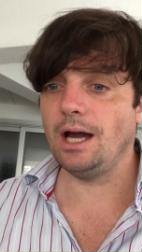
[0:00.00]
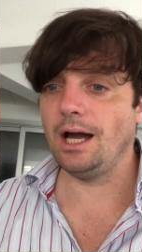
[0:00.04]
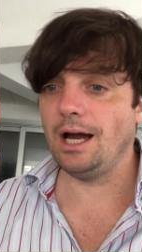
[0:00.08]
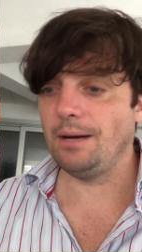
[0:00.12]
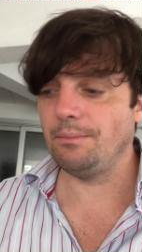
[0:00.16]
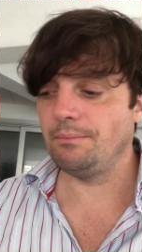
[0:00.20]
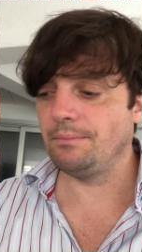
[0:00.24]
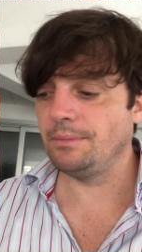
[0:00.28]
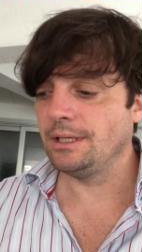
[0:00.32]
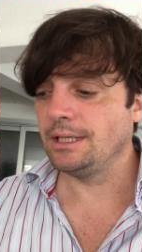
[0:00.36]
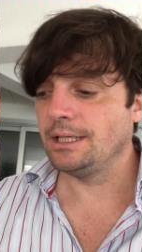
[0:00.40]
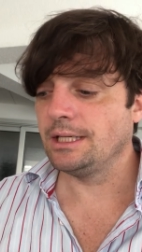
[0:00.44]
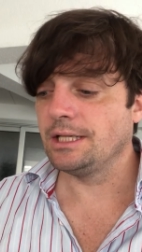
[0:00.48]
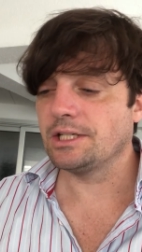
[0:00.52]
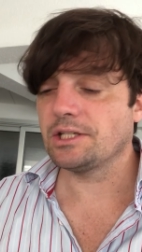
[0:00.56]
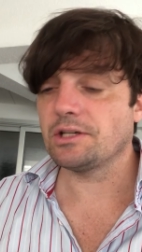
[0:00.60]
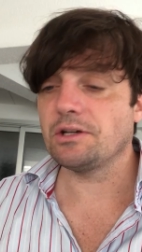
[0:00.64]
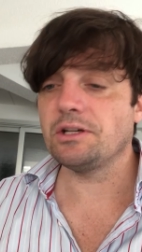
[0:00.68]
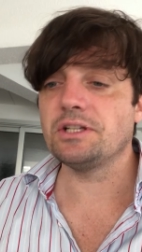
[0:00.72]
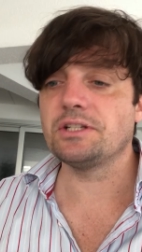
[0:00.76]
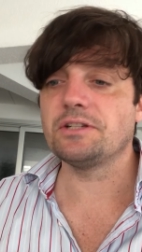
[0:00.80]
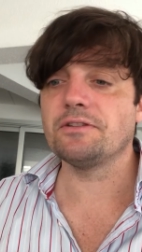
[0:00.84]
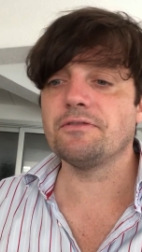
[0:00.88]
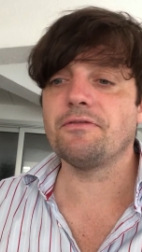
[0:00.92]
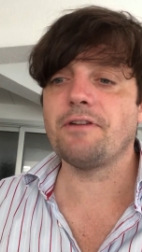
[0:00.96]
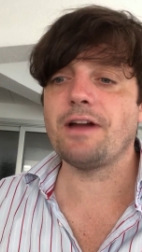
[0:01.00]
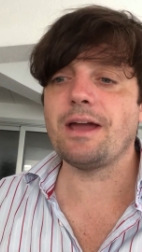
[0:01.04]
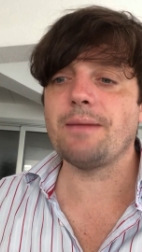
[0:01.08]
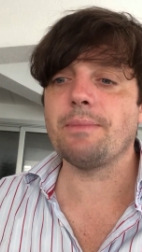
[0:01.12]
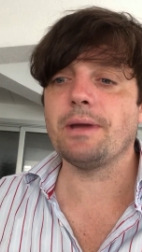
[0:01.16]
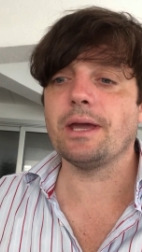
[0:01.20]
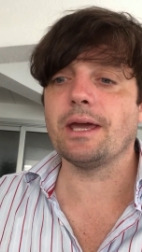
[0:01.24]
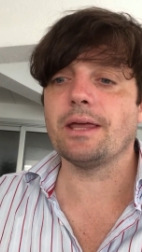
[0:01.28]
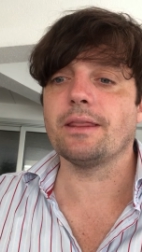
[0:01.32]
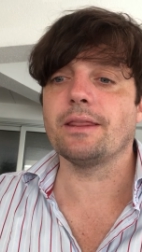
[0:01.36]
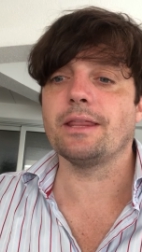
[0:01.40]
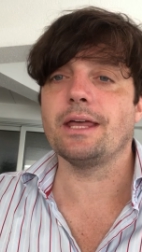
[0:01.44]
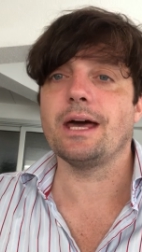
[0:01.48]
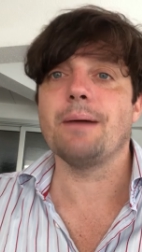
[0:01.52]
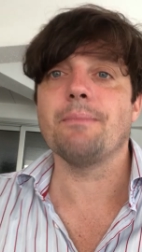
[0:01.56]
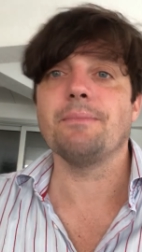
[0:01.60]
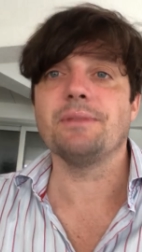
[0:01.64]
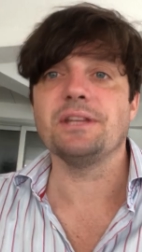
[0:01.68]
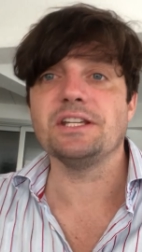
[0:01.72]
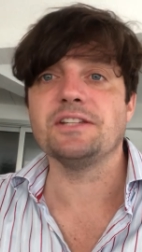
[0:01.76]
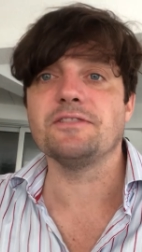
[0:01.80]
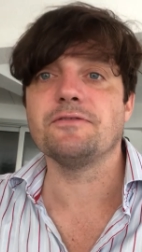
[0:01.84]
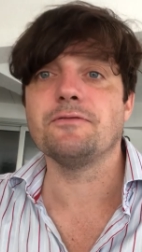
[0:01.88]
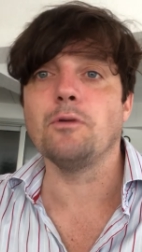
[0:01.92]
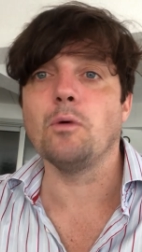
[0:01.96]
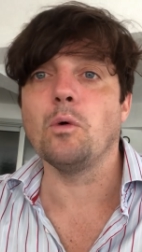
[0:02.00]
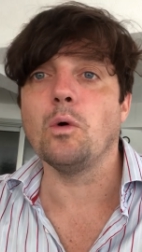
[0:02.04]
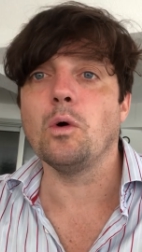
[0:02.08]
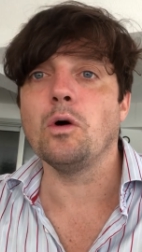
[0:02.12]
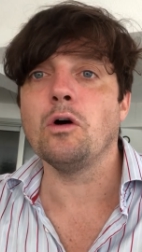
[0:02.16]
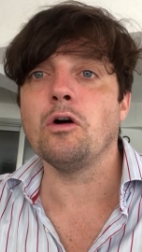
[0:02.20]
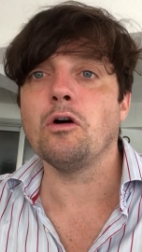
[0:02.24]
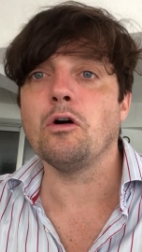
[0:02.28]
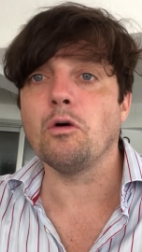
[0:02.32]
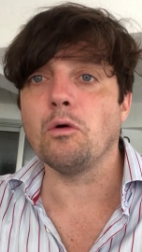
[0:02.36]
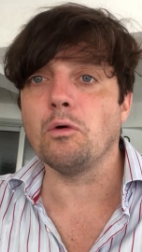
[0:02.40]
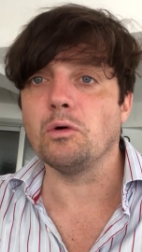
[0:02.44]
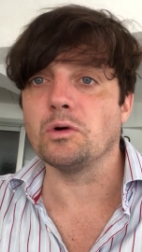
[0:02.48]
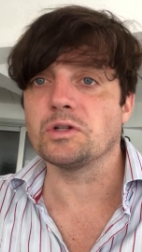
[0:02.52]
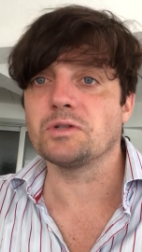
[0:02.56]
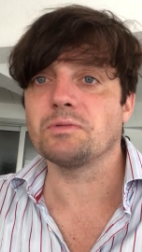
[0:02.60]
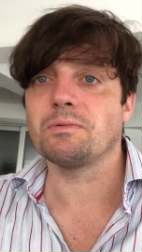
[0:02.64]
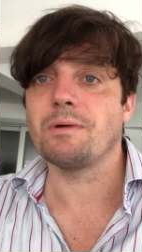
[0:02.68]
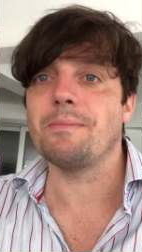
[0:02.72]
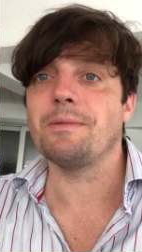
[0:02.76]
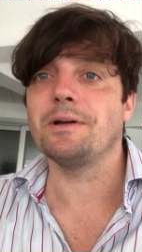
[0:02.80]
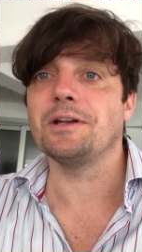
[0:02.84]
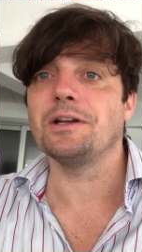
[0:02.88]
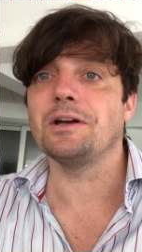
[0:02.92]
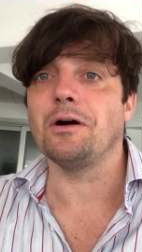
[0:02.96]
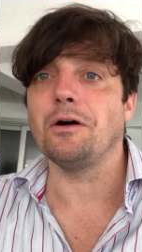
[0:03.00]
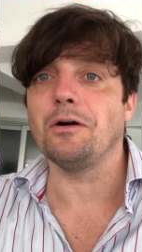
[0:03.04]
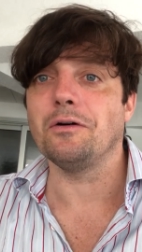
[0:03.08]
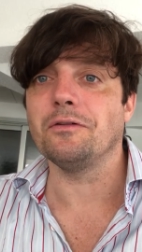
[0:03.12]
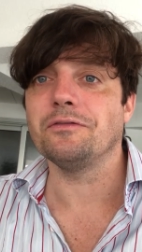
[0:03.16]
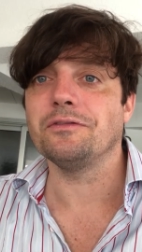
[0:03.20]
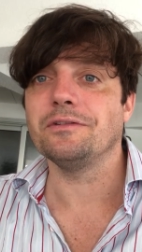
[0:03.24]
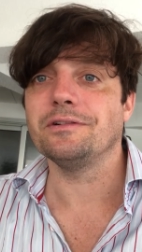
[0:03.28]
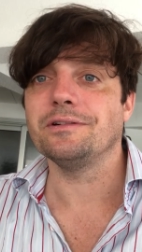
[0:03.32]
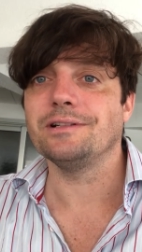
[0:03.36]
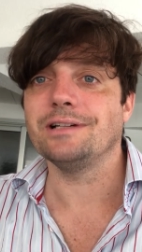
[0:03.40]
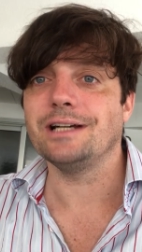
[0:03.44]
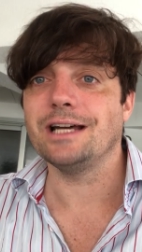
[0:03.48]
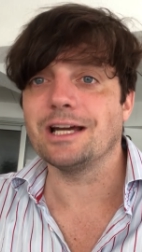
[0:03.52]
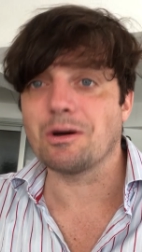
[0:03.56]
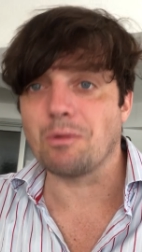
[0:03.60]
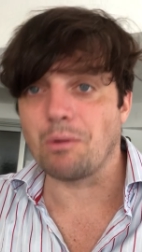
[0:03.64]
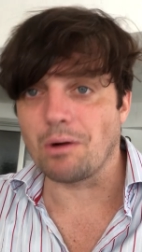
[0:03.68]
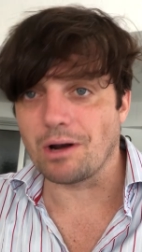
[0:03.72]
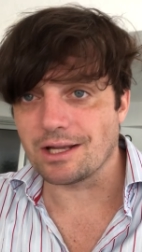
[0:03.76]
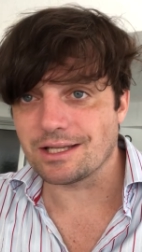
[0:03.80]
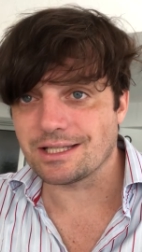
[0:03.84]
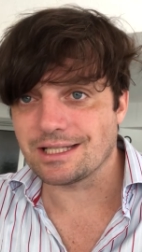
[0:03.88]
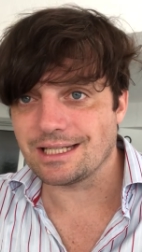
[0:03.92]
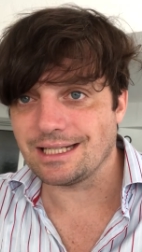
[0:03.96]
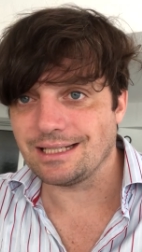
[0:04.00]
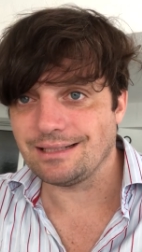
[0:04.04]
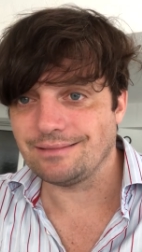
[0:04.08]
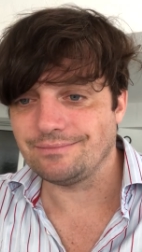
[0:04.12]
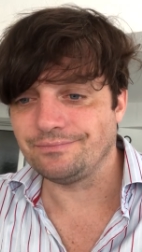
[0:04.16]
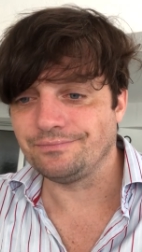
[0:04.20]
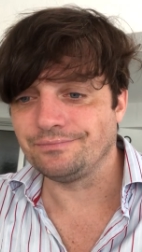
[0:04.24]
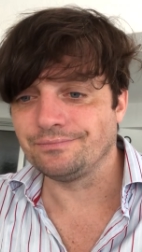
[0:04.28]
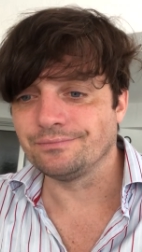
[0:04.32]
Um, so he's defaming them, these four horsewomen of equality.